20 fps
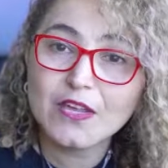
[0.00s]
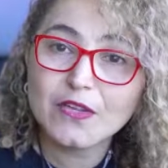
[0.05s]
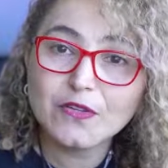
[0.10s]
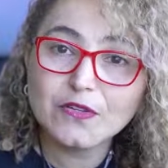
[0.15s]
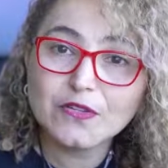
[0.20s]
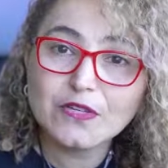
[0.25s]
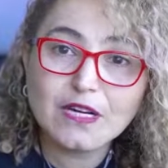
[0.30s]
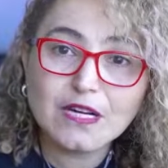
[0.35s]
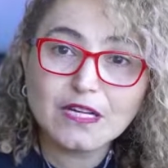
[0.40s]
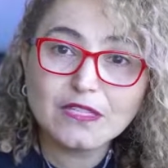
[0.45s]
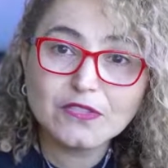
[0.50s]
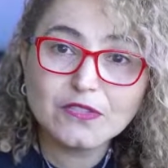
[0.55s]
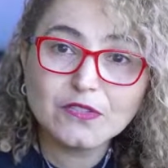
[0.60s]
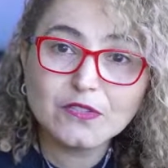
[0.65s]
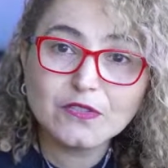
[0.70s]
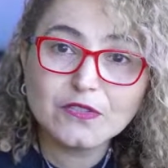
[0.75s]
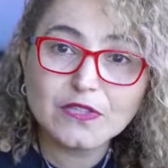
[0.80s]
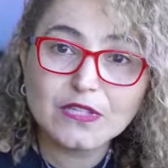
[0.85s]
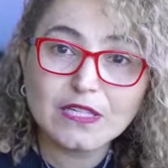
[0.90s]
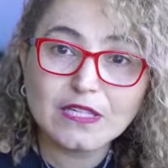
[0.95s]
You can't
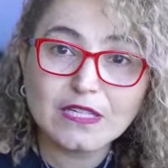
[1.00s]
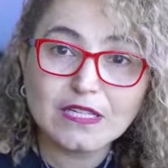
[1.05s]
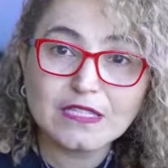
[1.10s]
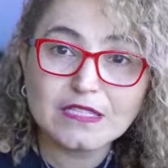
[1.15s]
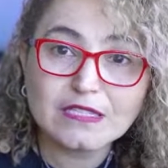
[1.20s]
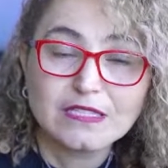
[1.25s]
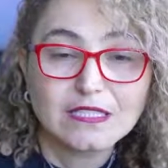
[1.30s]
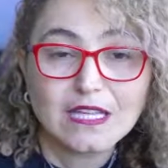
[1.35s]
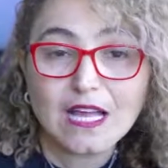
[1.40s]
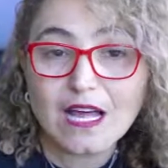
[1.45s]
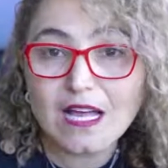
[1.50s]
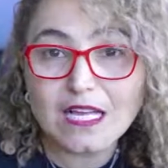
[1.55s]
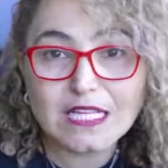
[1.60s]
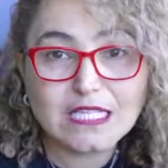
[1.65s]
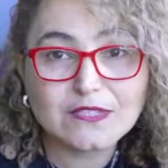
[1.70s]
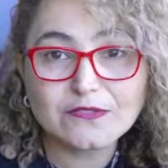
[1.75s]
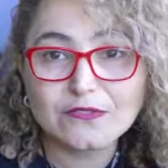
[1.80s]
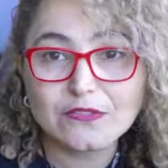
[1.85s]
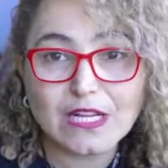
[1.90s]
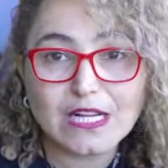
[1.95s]
go there and
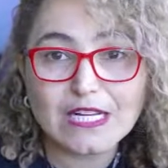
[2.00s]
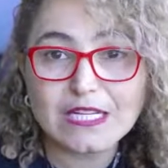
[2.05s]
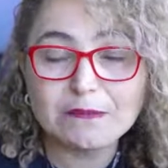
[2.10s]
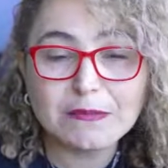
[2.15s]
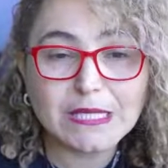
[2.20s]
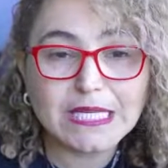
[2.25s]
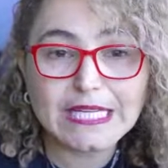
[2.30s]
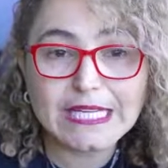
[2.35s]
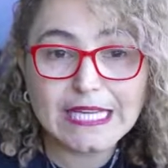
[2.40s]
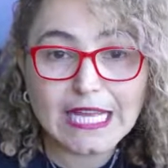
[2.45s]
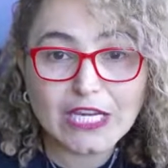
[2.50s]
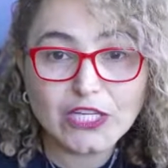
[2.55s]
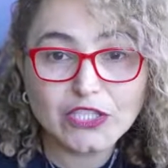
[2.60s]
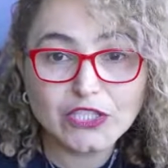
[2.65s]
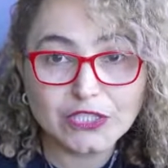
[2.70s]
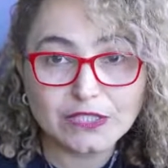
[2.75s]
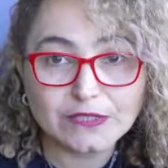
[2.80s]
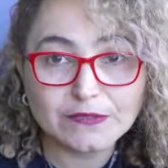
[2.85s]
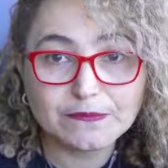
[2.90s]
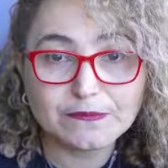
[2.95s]
ask for any
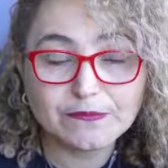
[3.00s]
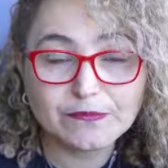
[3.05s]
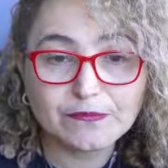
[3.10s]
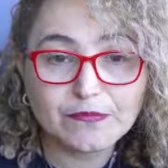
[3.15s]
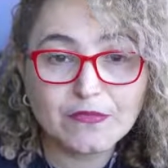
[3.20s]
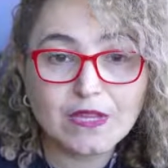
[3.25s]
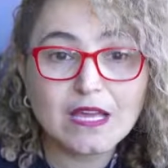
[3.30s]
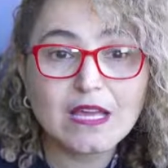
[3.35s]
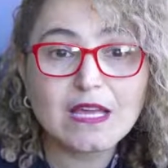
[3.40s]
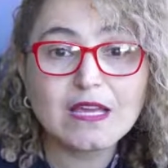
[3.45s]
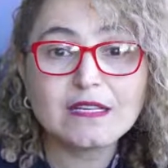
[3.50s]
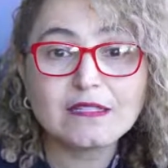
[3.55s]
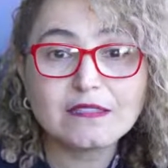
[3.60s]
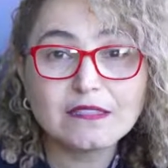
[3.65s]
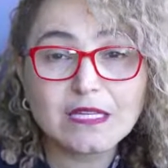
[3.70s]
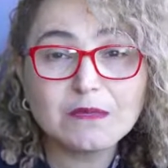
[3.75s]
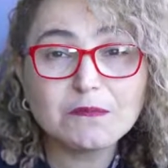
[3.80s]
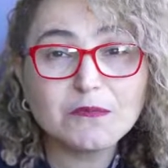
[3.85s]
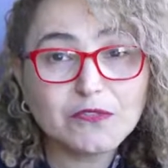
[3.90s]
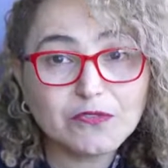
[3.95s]
medication.
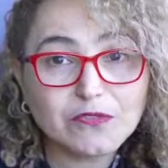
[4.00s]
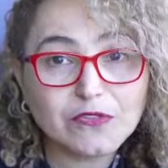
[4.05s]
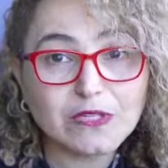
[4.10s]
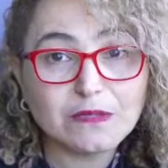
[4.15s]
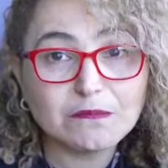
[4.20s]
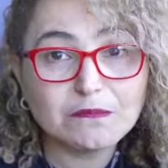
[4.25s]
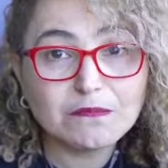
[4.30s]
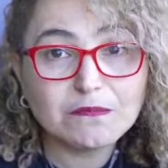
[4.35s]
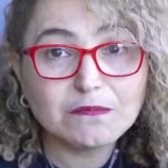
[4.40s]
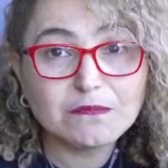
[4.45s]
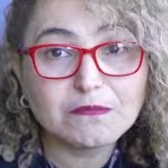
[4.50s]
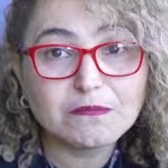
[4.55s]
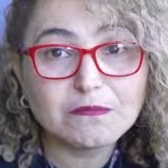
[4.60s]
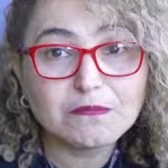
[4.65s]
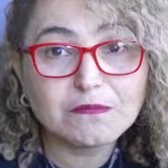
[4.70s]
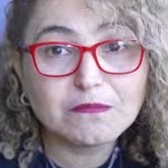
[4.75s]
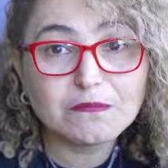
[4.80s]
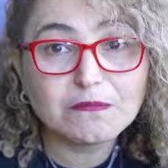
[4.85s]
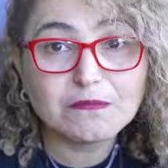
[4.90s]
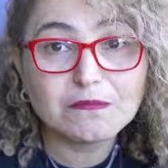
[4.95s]
Some of them
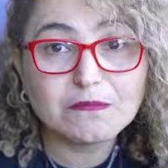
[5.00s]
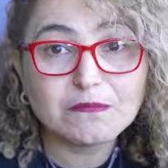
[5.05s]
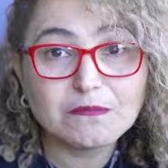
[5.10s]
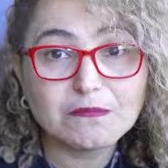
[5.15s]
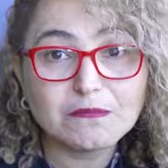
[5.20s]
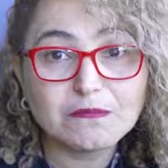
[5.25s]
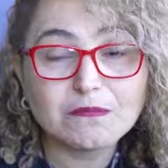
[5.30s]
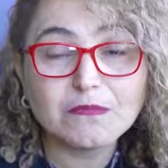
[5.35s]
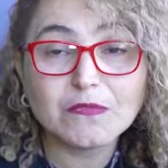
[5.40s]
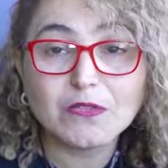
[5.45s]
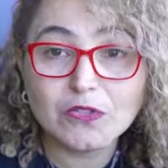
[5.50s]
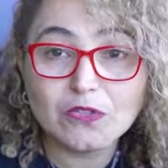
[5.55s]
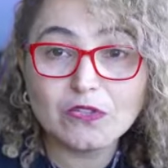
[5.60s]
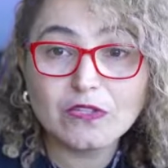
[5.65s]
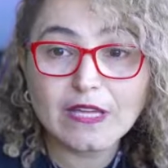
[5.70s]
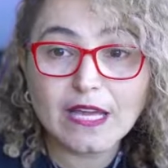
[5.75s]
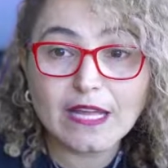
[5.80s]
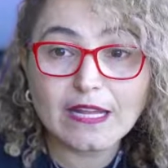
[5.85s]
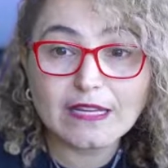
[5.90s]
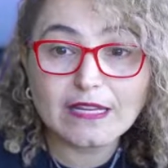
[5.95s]
you
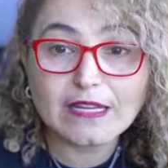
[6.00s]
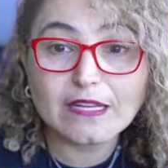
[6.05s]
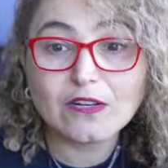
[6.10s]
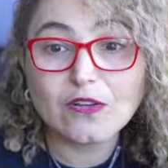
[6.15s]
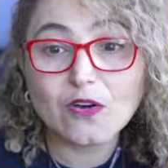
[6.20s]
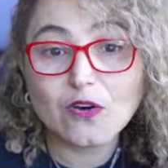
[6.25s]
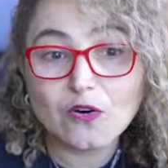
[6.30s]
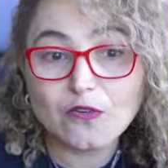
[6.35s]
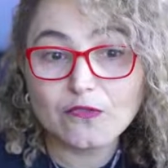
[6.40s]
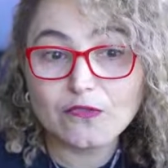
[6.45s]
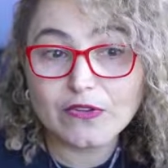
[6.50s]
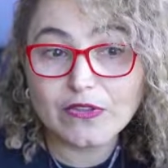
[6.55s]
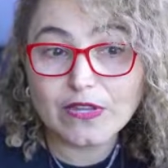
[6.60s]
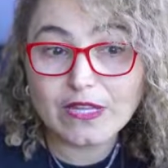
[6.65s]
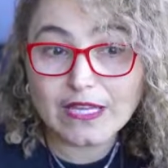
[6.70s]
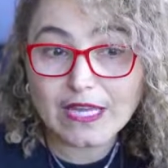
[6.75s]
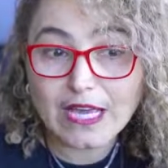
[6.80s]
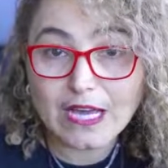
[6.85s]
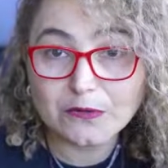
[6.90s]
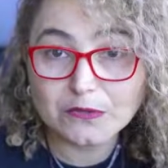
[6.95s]
can get over
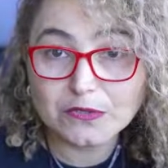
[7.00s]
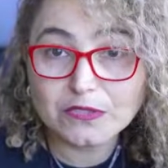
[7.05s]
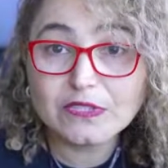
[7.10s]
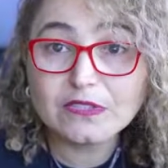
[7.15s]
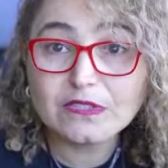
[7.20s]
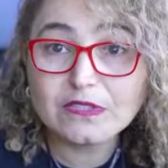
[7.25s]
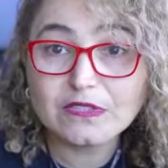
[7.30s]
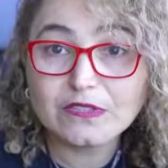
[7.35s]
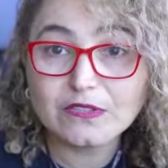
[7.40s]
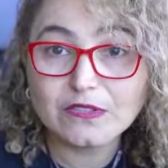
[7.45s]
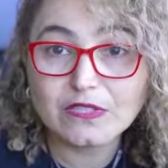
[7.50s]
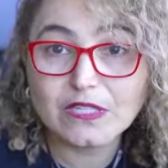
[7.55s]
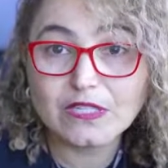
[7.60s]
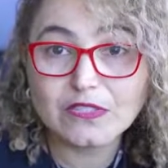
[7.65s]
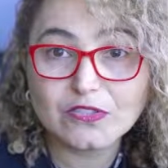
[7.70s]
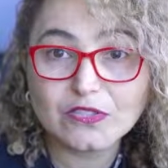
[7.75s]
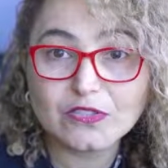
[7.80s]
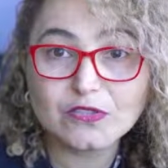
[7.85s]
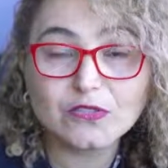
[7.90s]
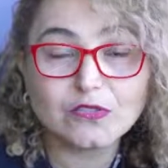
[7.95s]
the counter. You
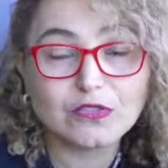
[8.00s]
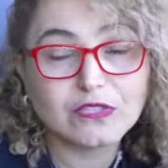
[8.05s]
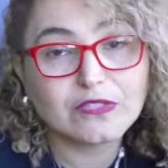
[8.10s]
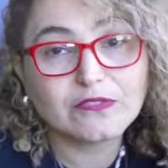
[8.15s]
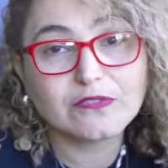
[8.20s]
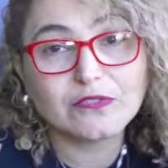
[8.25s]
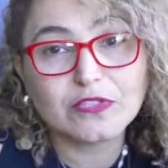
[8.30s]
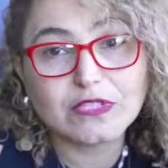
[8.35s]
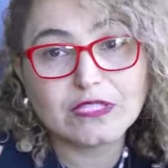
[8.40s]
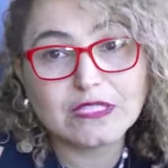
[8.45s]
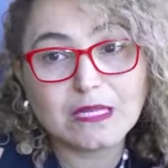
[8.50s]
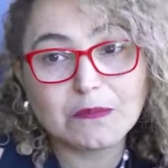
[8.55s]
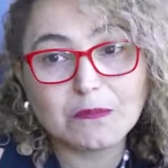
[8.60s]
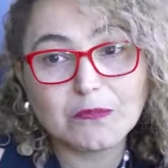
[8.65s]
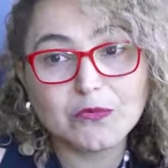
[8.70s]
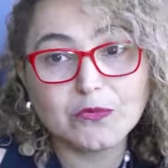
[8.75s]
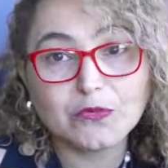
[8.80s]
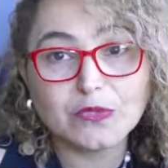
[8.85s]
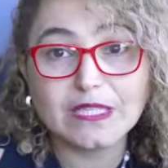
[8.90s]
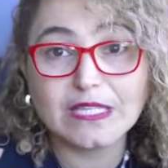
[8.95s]
can just go in, for example,
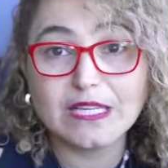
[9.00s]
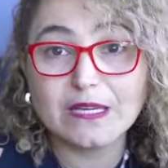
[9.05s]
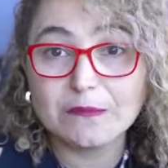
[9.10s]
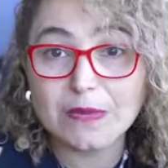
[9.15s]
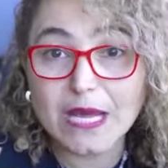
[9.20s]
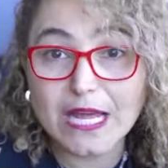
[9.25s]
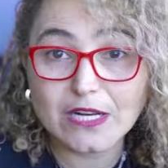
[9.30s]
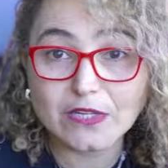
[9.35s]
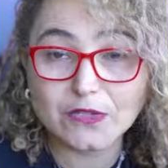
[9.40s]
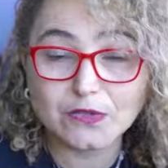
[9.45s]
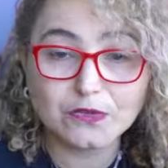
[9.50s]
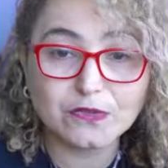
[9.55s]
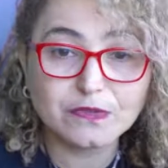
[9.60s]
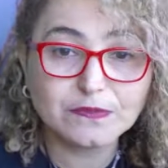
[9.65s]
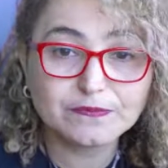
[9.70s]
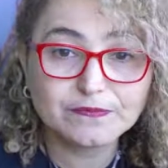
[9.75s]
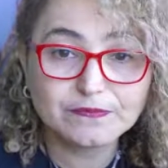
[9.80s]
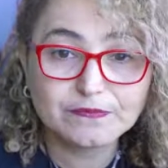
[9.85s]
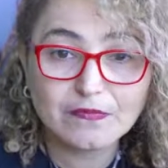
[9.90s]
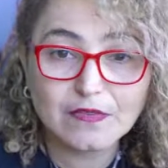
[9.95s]
if you want to get Panadol.
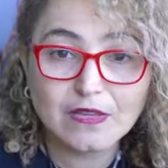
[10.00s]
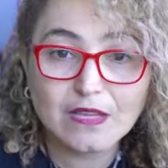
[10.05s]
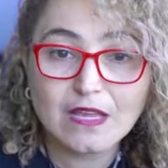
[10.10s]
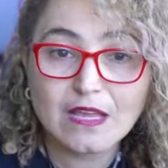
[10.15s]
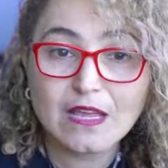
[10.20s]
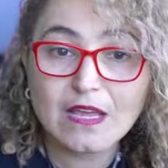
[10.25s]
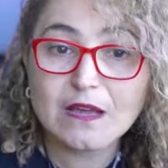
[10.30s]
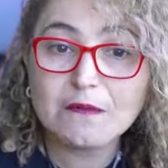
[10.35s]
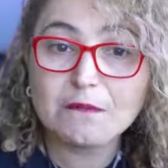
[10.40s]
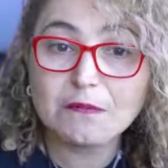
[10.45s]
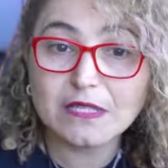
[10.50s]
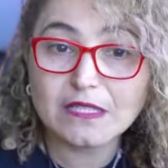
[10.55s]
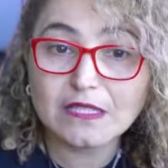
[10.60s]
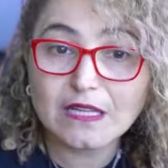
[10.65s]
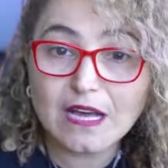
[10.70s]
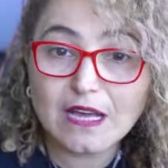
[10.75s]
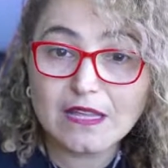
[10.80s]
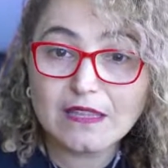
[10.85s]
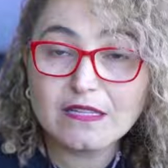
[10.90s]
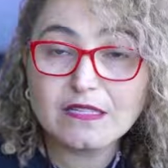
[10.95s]
But
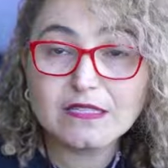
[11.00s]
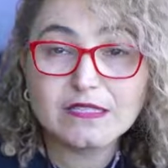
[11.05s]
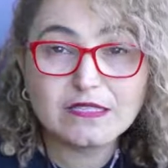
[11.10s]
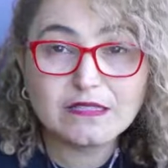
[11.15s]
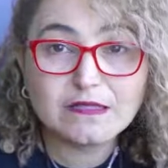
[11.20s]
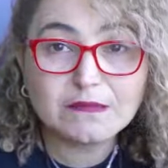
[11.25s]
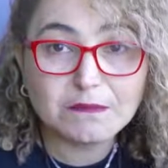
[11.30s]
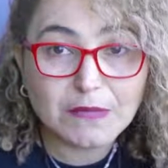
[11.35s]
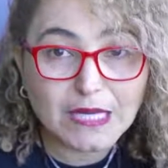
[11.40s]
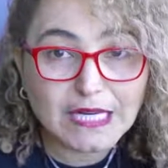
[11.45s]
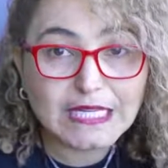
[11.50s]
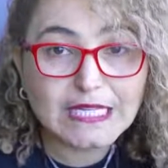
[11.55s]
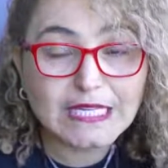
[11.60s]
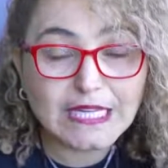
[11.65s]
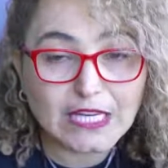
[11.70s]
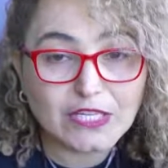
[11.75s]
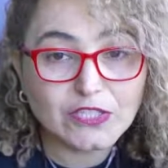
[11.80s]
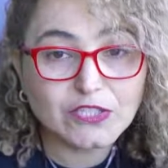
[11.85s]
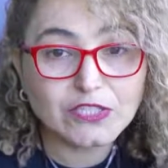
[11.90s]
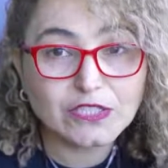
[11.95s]
other
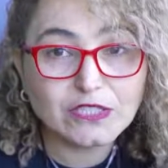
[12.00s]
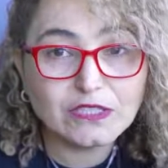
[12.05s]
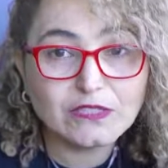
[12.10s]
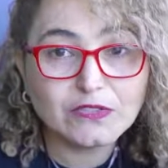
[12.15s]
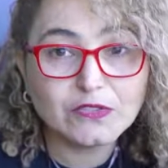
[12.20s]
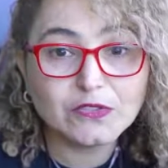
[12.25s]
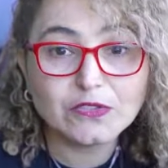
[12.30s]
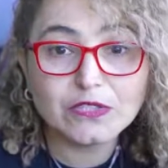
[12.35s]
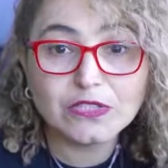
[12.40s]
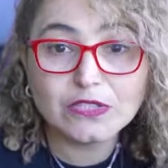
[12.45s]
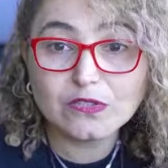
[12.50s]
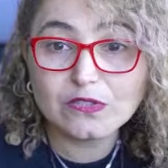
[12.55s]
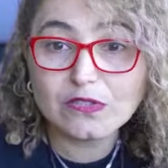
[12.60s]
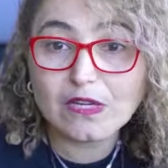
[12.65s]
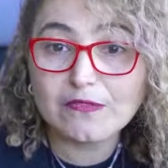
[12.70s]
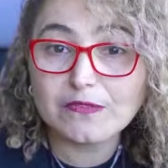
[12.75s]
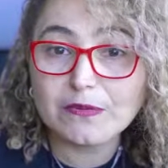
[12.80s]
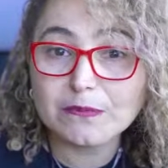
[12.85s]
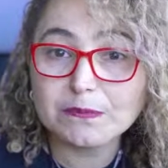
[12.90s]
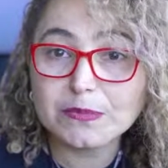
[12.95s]
medication, you need to
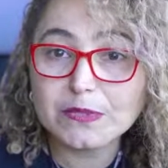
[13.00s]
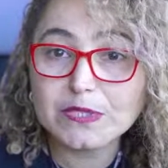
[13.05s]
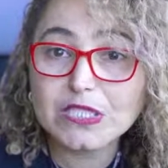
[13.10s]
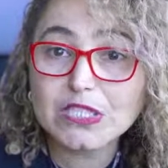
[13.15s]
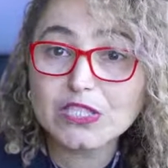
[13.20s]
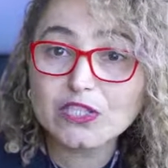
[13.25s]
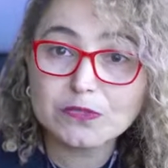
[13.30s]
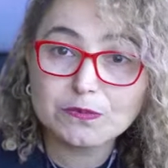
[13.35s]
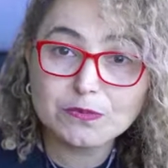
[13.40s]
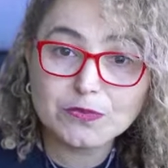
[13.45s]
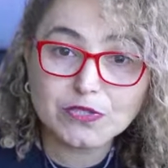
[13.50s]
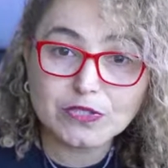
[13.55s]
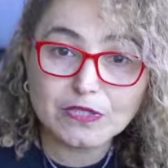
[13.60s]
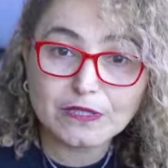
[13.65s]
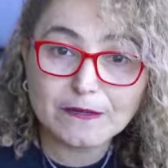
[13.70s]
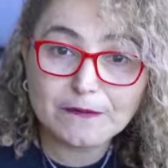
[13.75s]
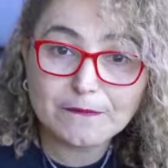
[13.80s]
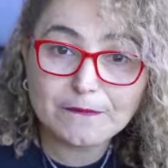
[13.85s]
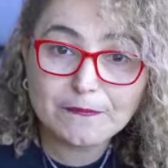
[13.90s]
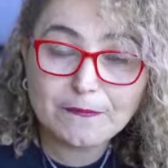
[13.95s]
have a prescription.